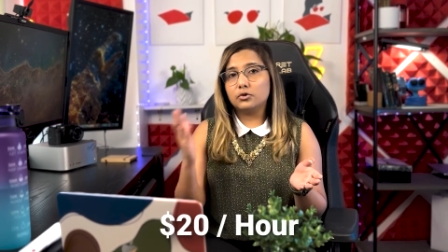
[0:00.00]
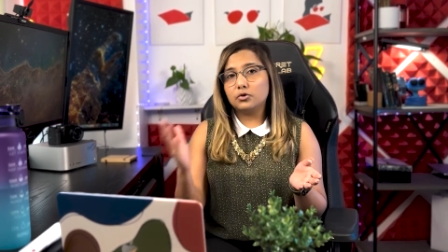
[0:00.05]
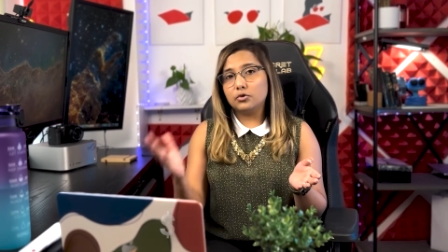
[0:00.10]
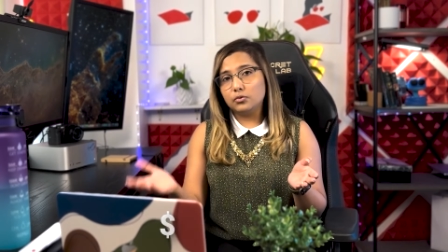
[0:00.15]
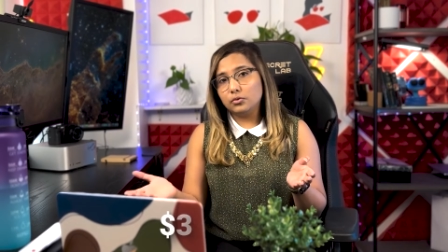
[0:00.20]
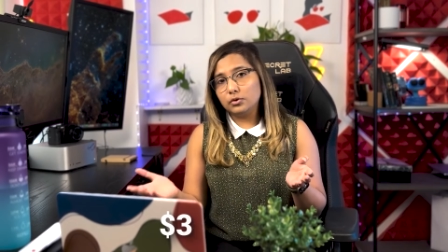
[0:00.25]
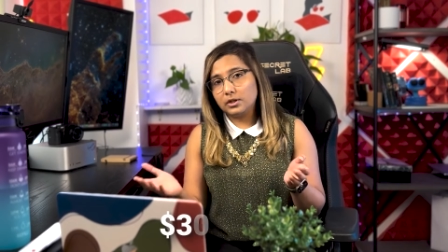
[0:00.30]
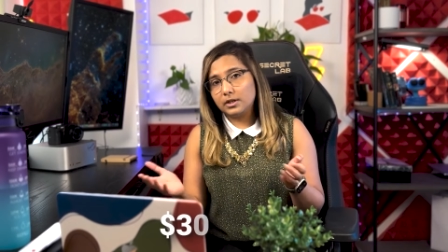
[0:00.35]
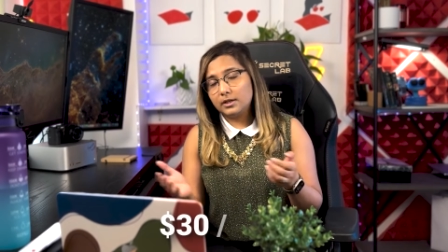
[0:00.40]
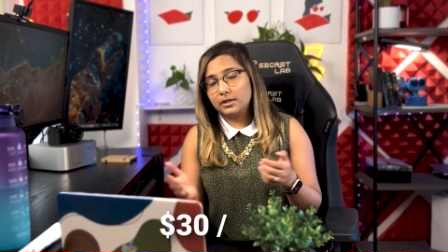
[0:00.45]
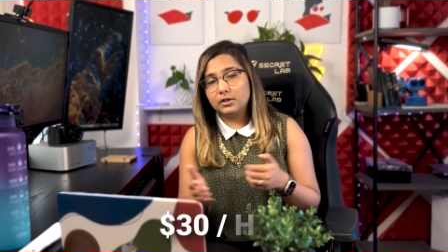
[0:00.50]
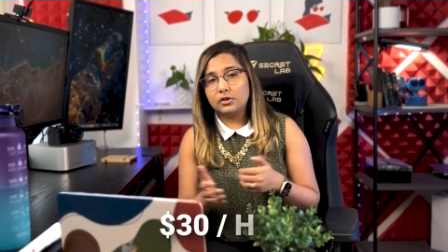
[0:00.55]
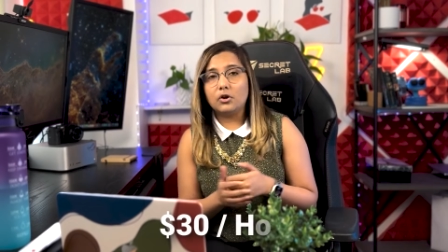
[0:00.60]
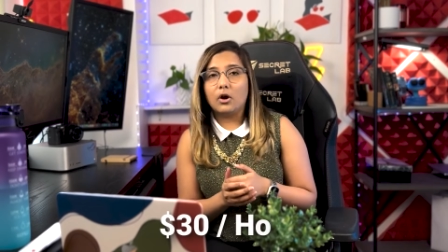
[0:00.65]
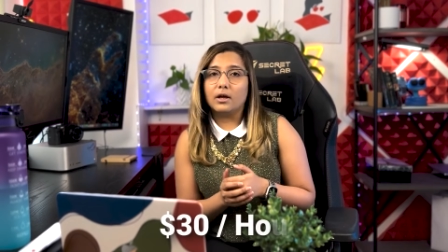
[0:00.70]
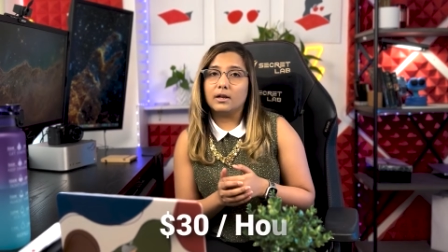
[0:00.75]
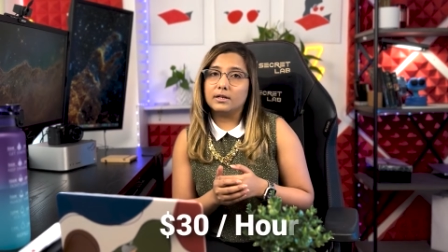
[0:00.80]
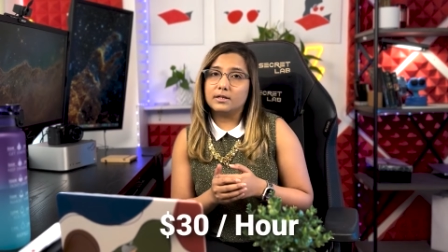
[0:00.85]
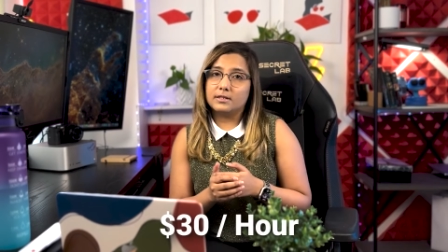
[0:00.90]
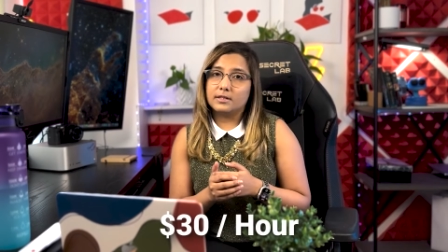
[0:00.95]
to
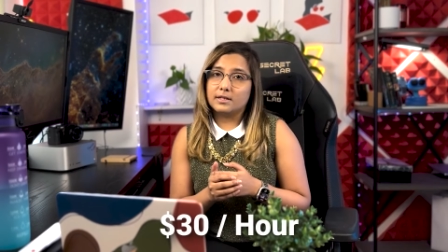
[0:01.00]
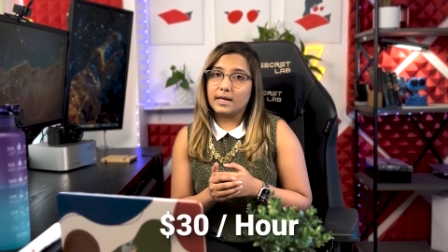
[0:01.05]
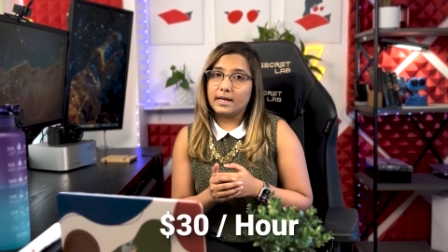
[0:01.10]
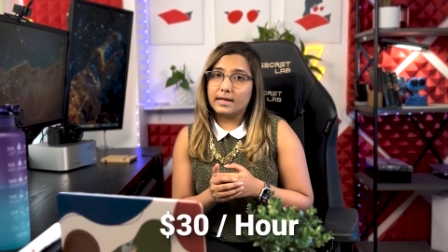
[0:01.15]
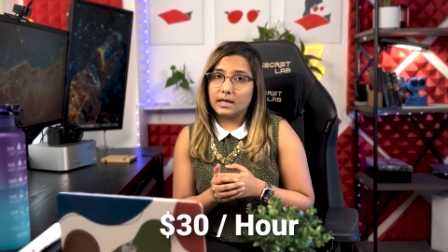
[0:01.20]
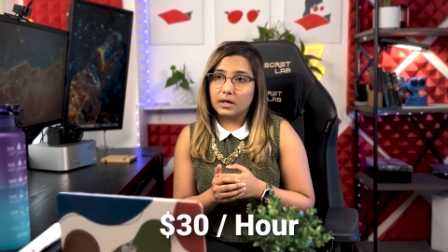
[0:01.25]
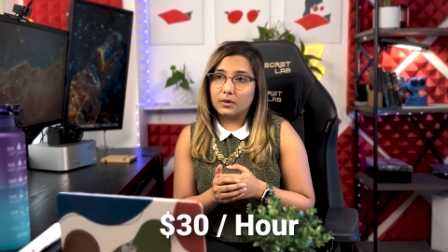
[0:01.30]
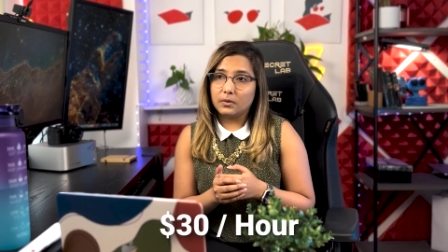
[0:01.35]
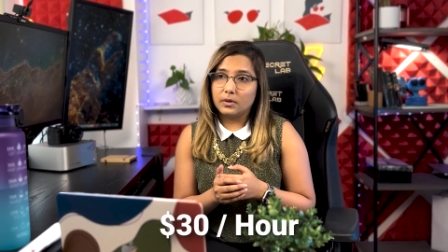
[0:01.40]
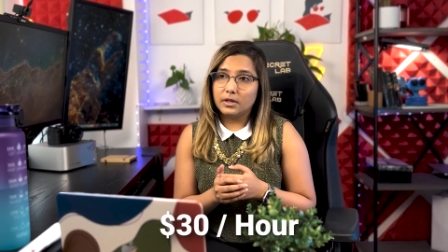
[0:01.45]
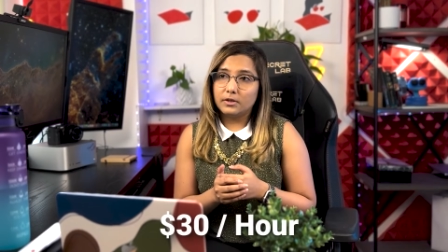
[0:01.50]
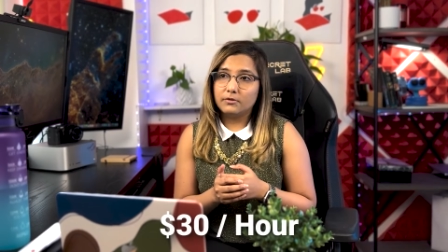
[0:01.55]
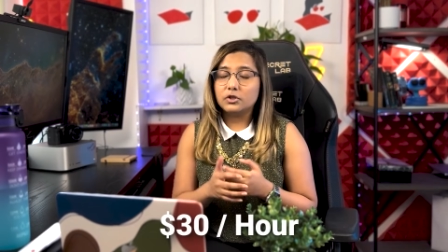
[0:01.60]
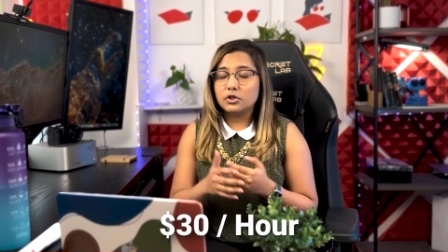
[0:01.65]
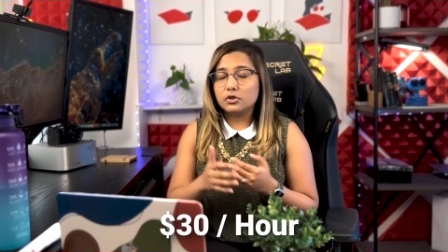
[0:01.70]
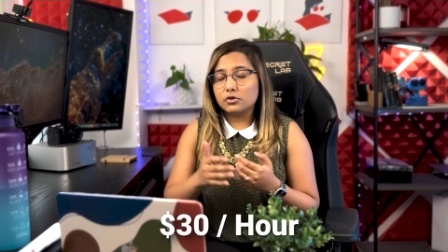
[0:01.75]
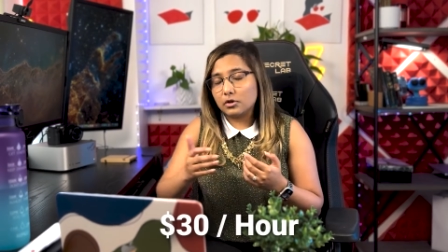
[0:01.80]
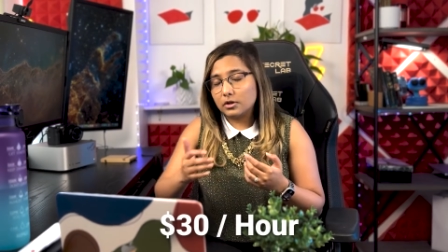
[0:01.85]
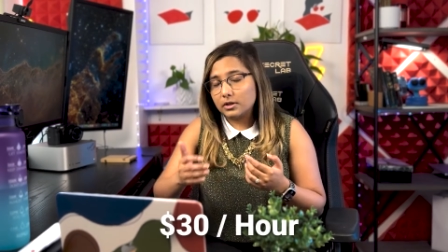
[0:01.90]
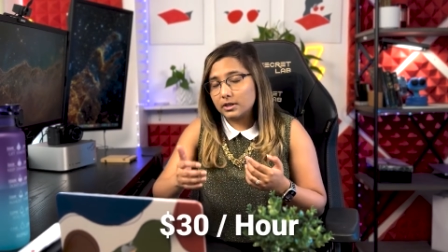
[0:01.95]
$30 an hour, which
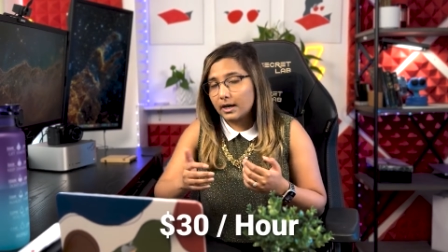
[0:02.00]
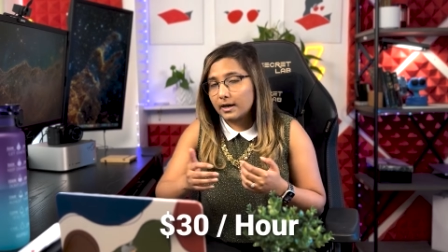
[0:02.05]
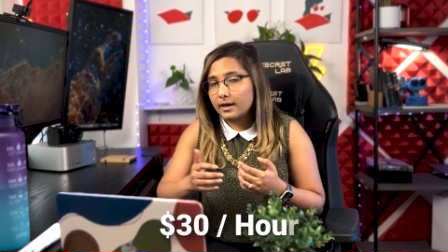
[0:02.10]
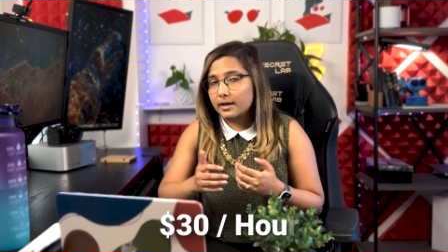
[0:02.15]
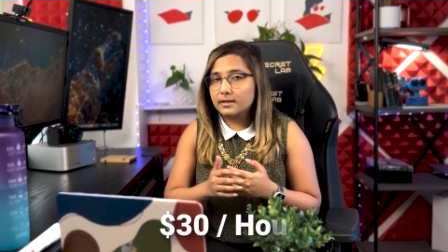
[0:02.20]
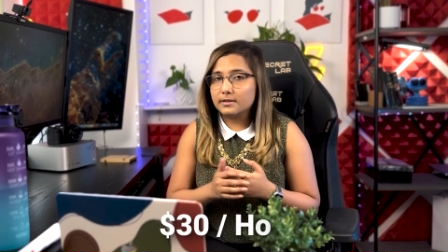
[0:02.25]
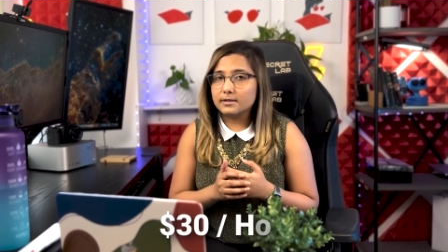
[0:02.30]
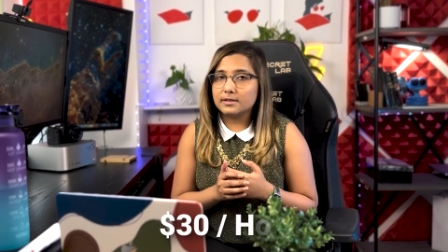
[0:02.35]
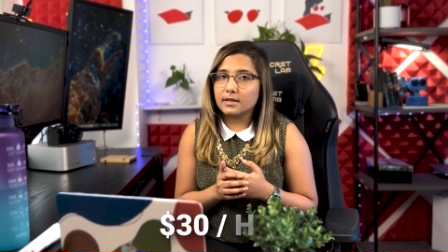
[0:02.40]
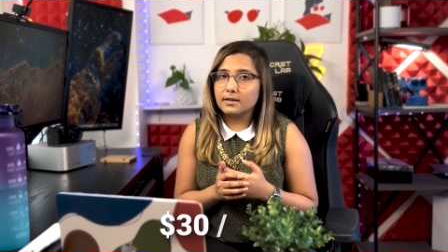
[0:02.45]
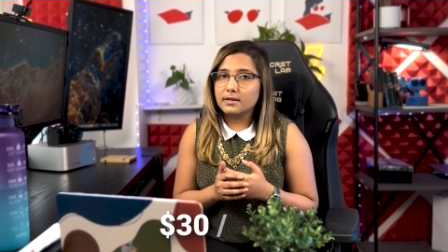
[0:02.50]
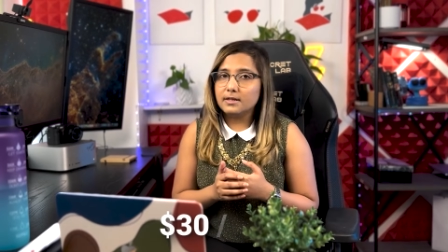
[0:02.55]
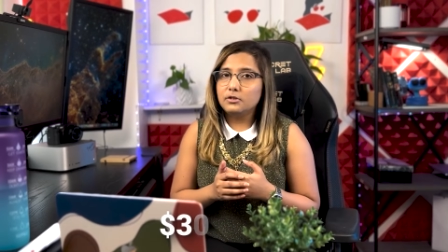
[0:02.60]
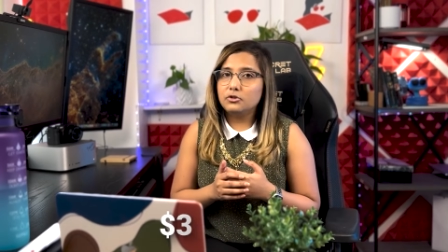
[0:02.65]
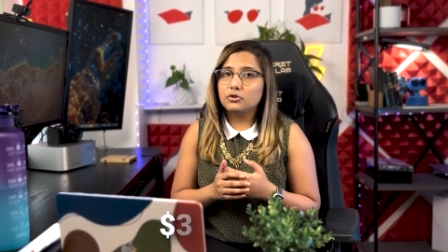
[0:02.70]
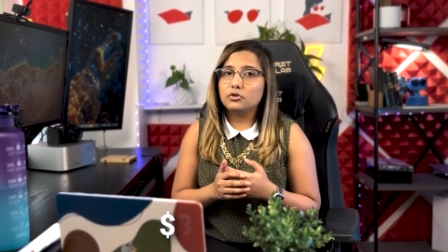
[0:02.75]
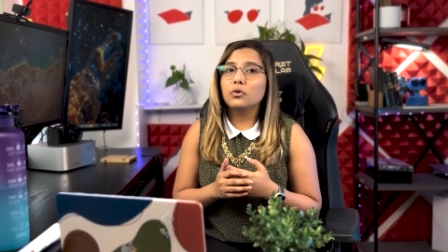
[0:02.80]
is on the higher side.